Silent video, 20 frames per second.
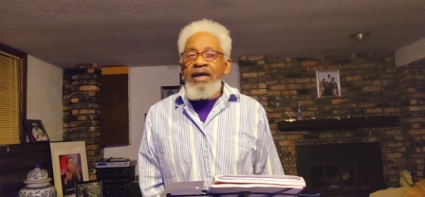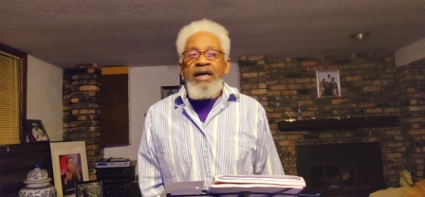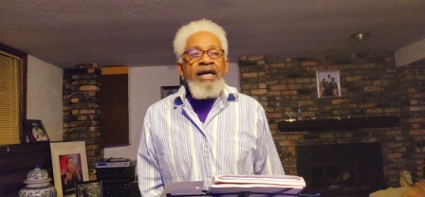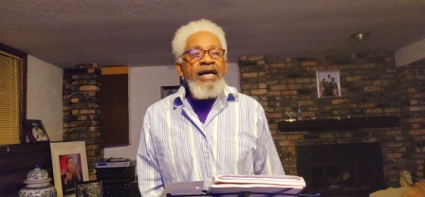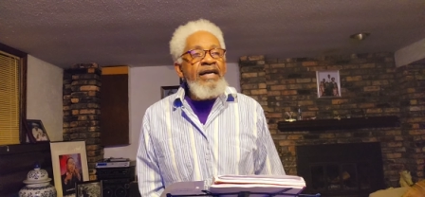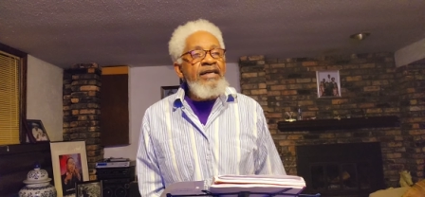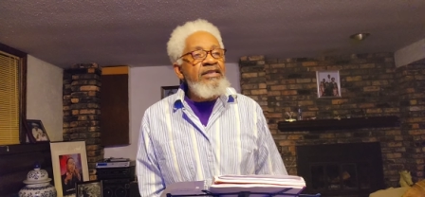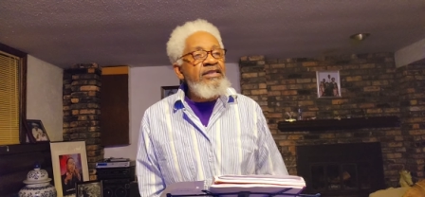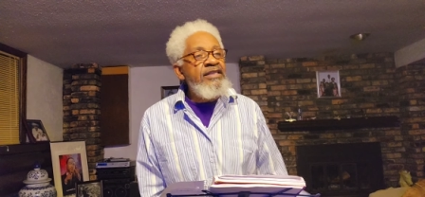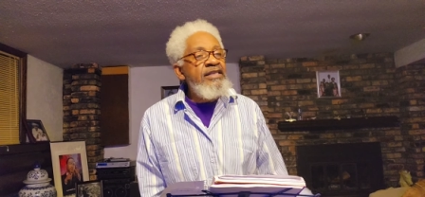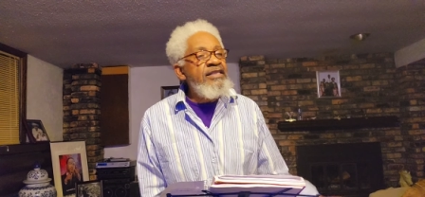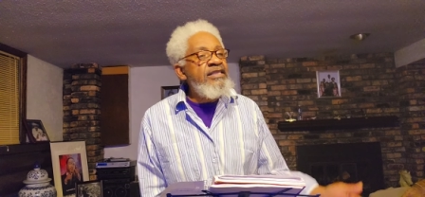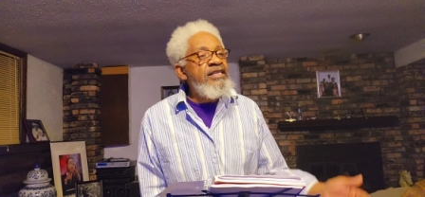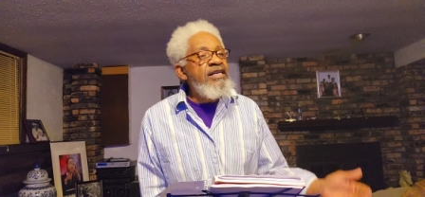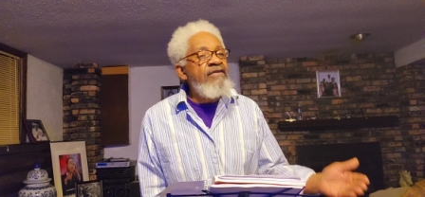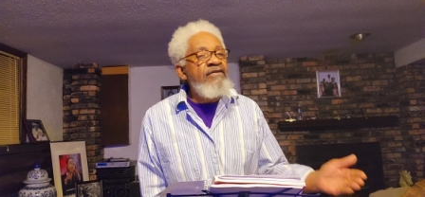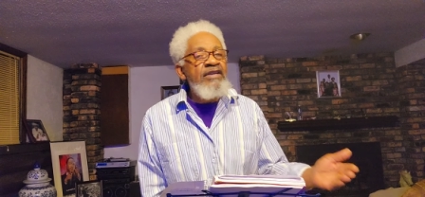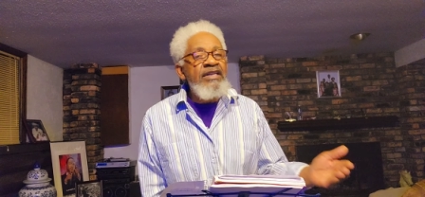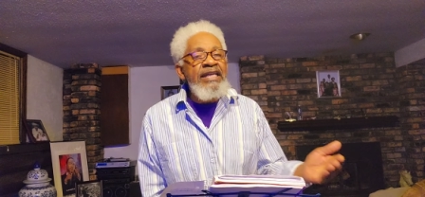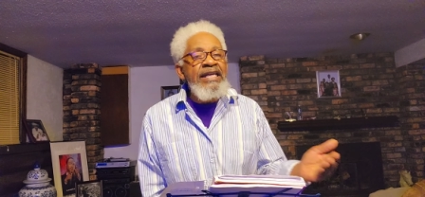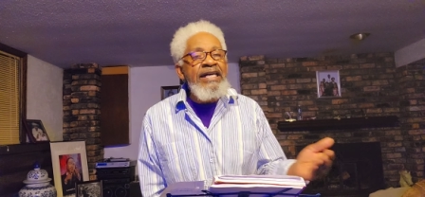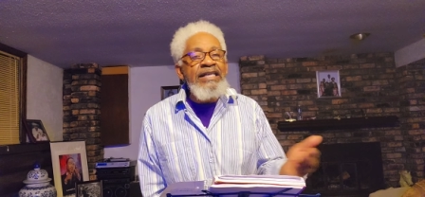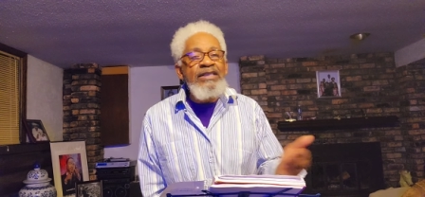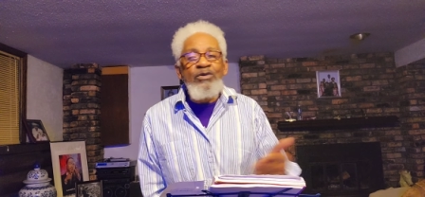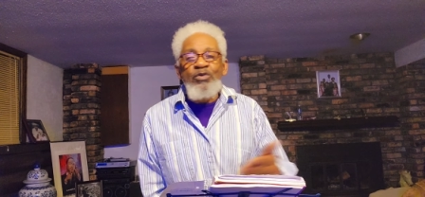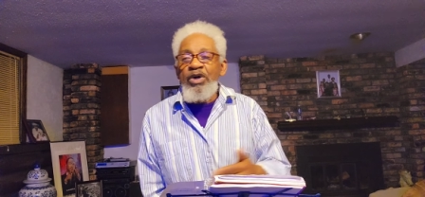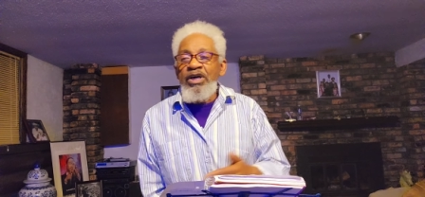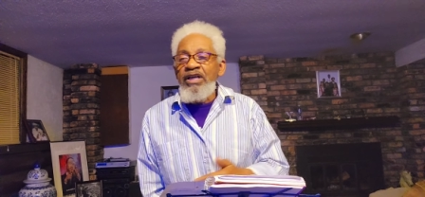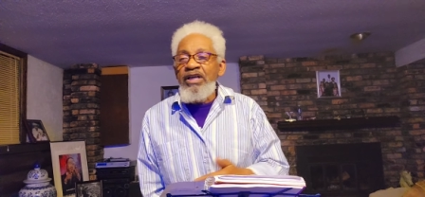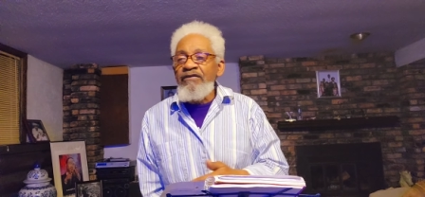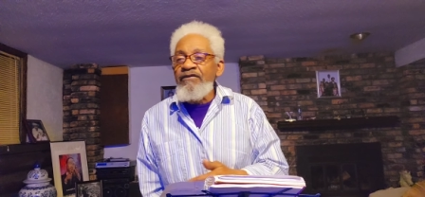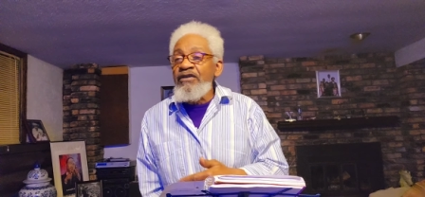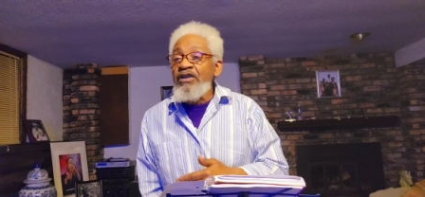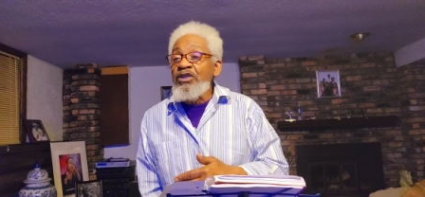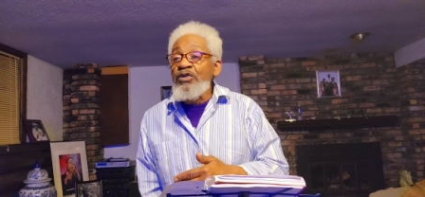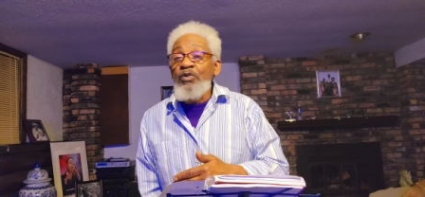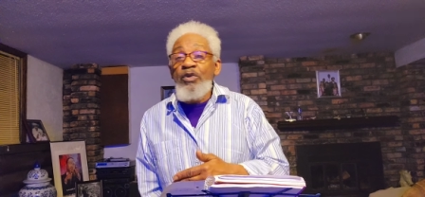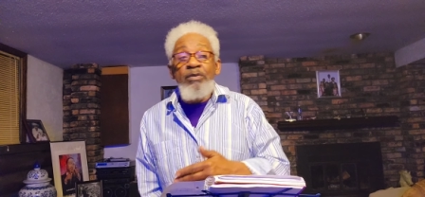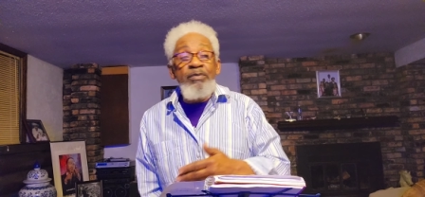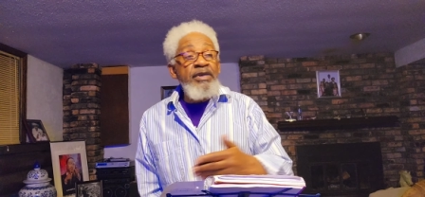And since every last one of us would